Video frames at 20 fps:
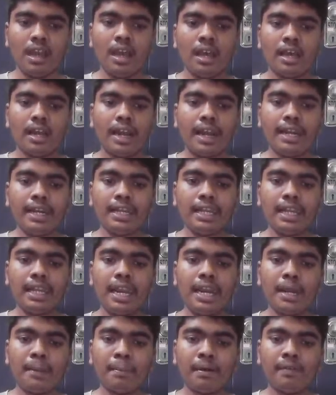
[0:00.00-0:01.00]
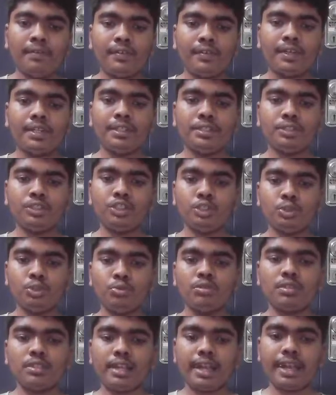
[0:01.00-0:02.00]
Write delayed buffer and
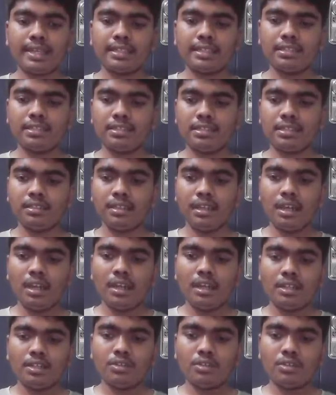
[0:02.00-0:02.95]
choose next. So